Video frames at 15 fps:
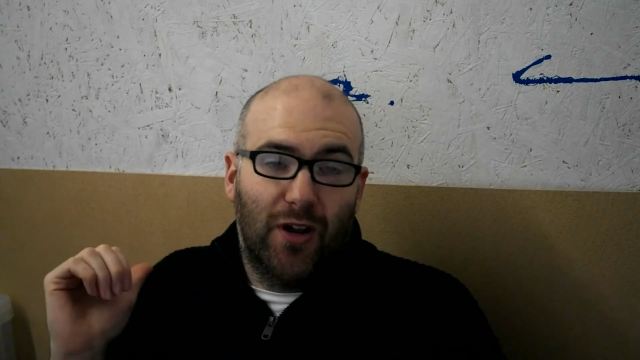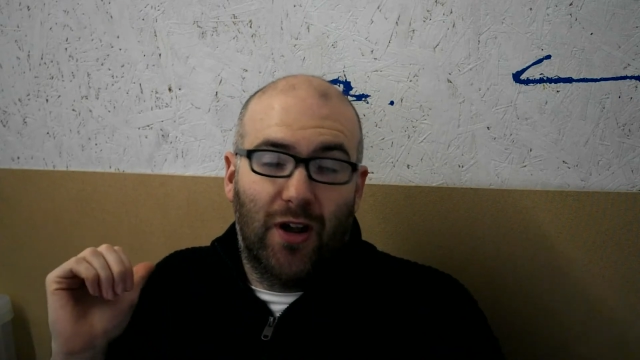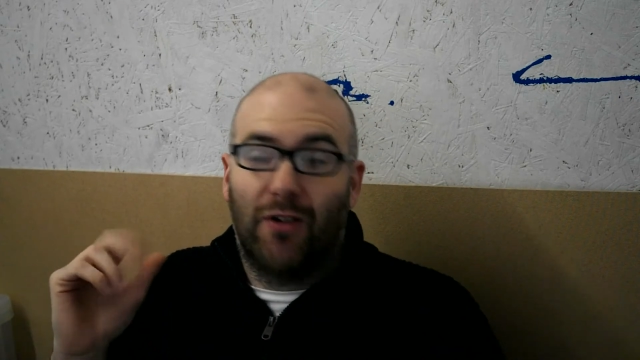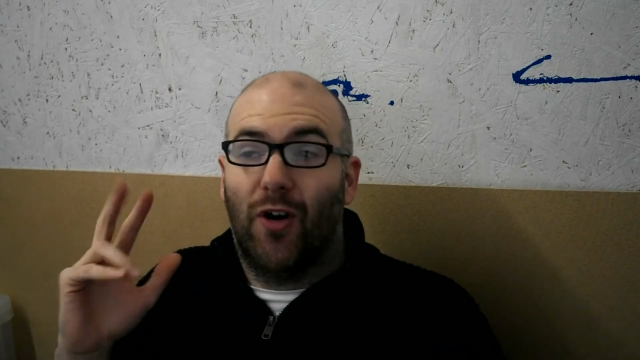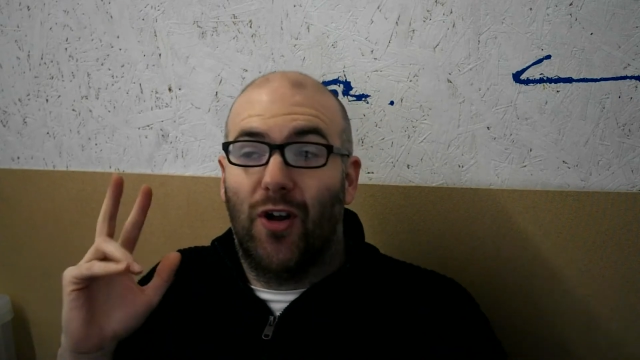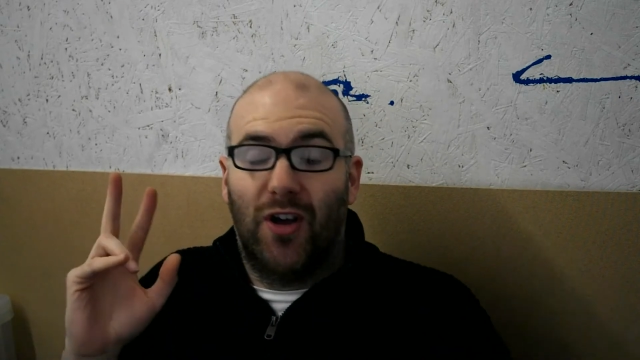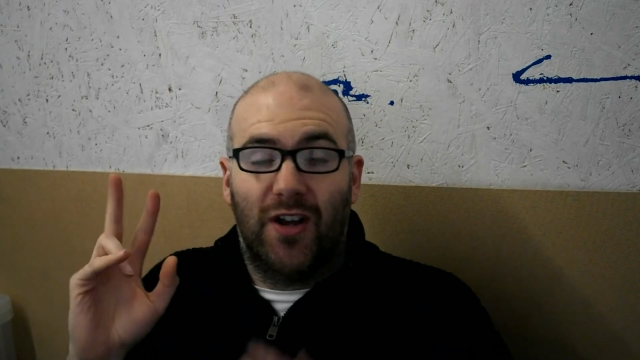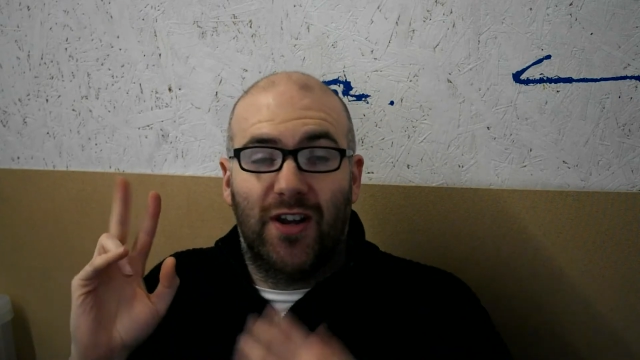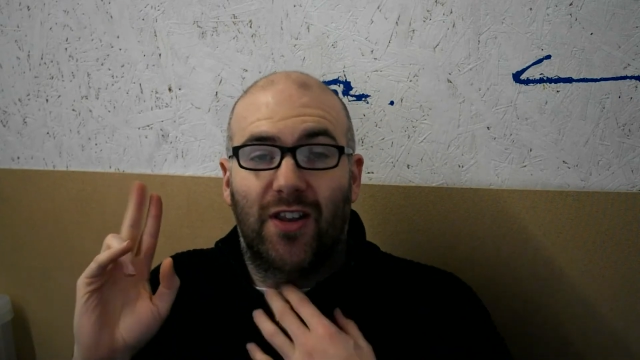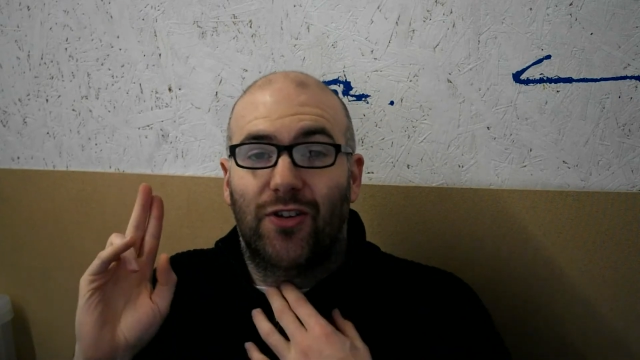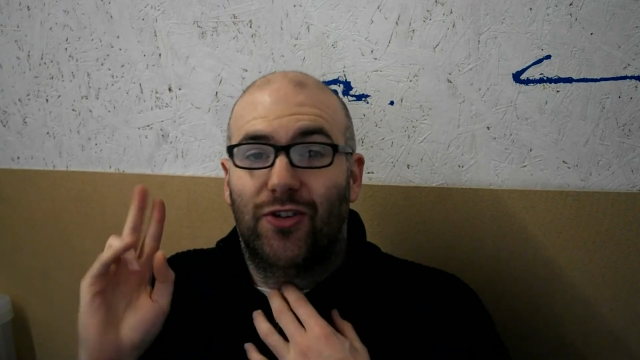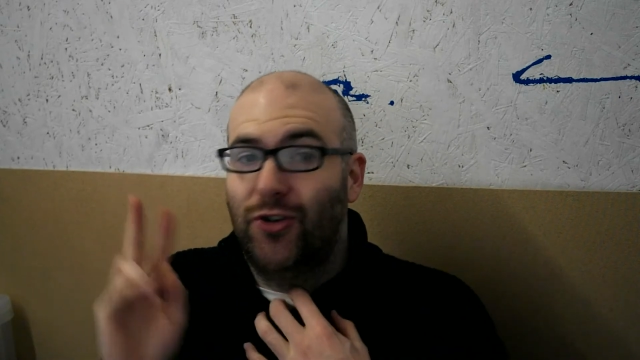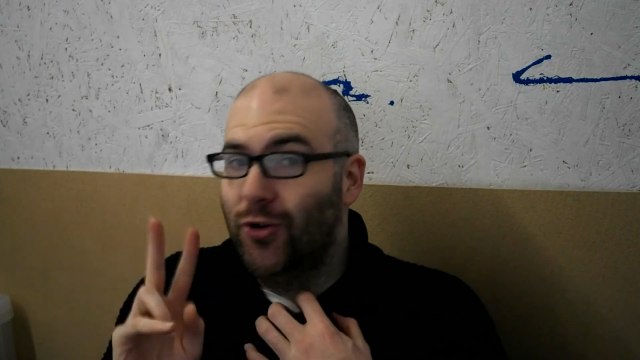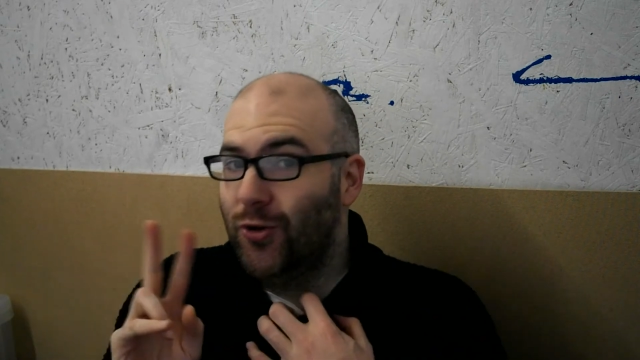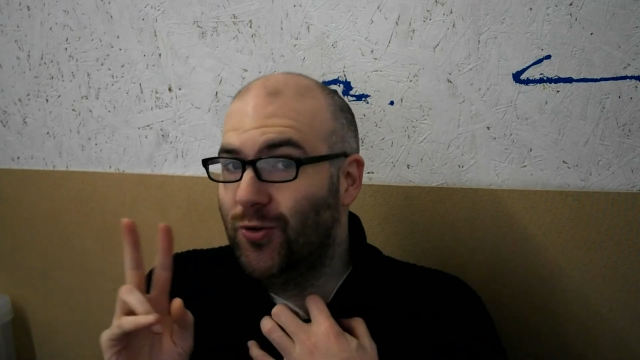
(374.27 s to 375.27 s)
I've got another
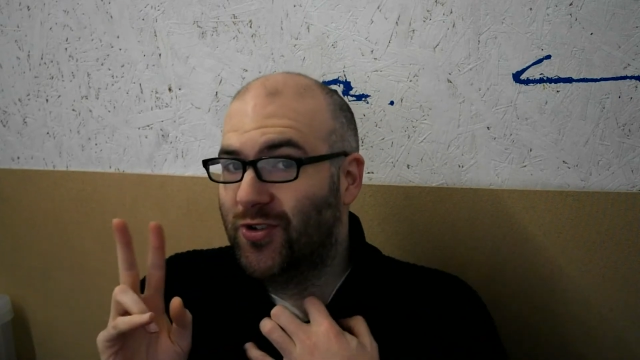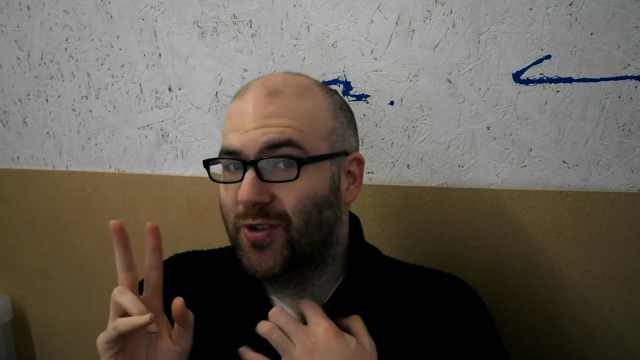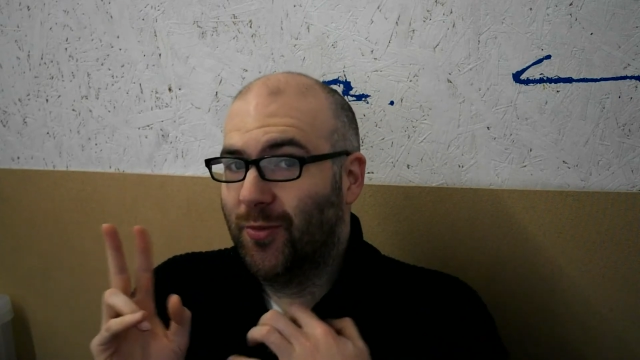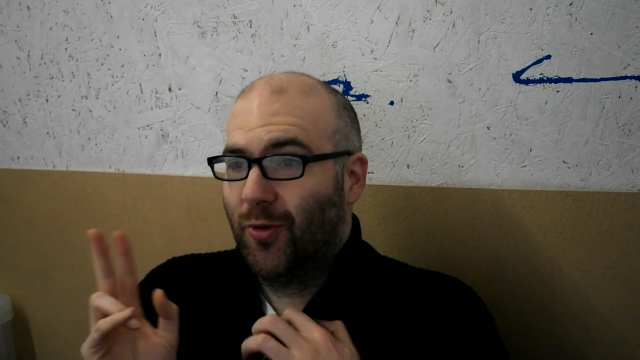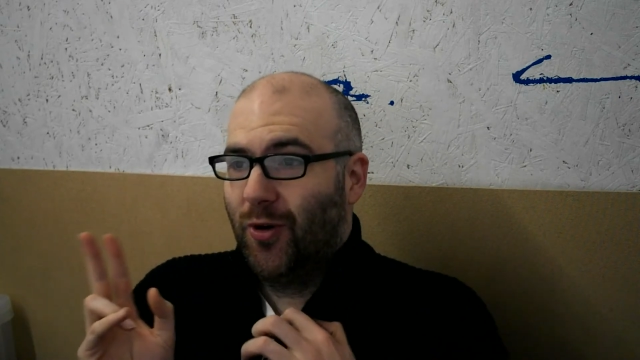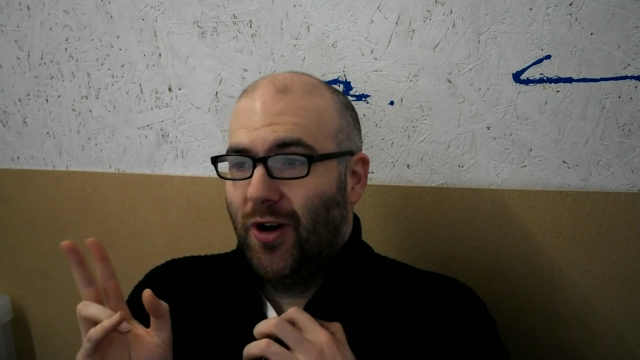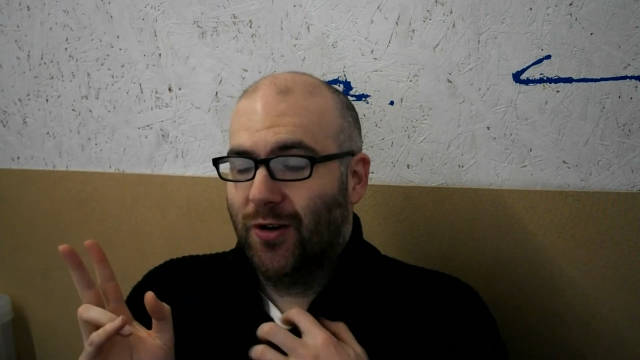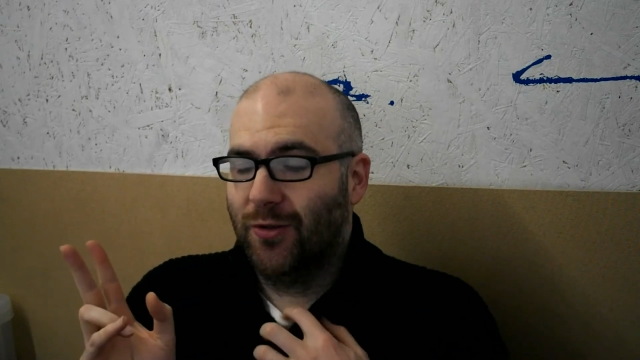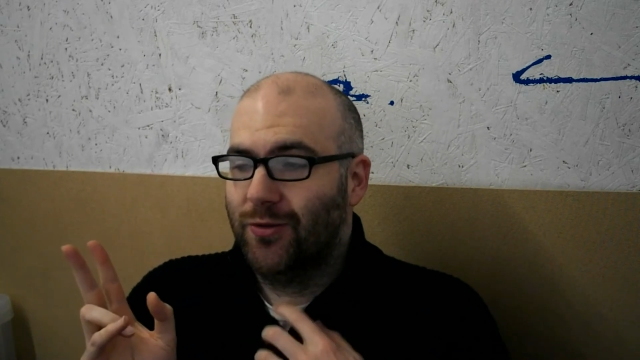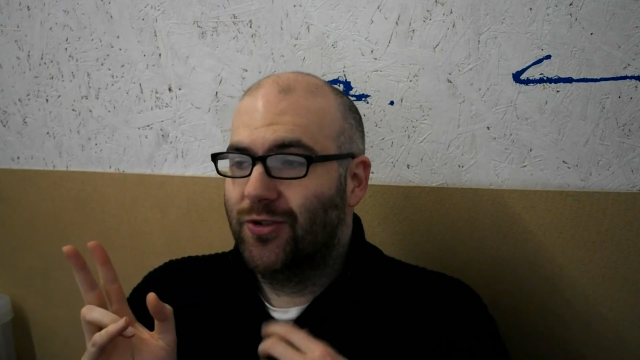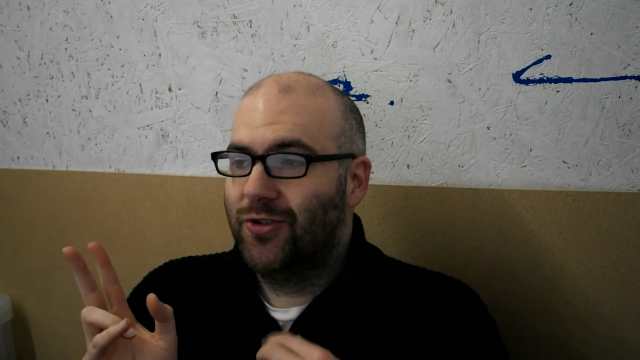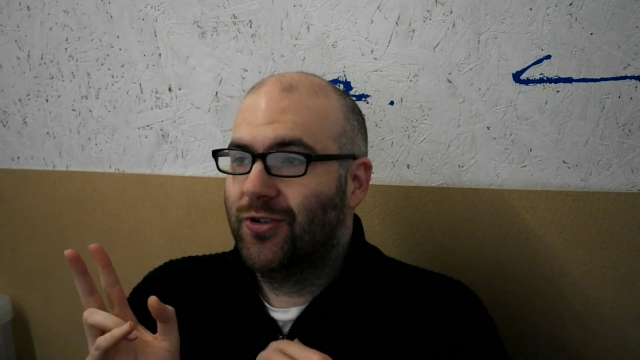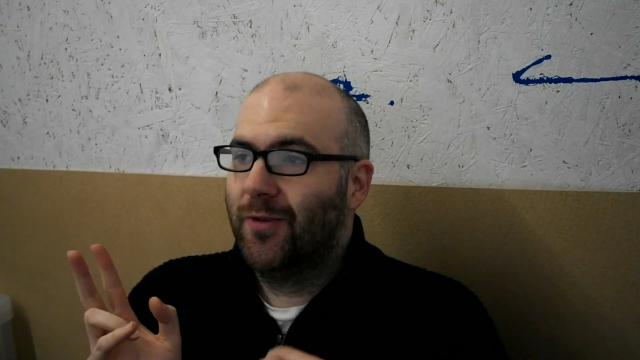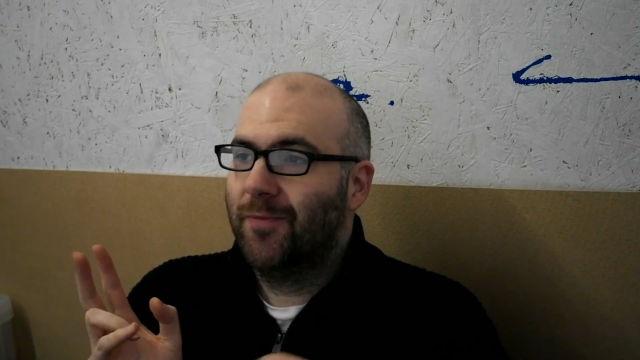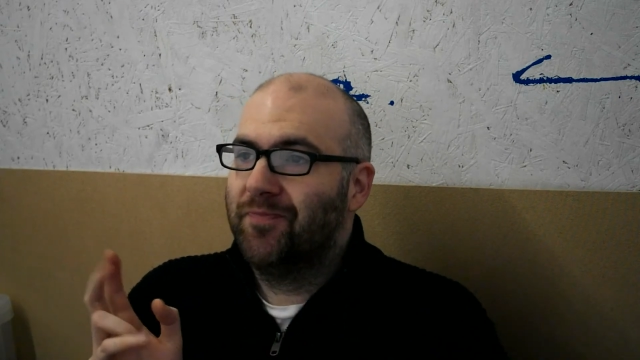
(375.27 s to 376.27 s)
2 somewhere else.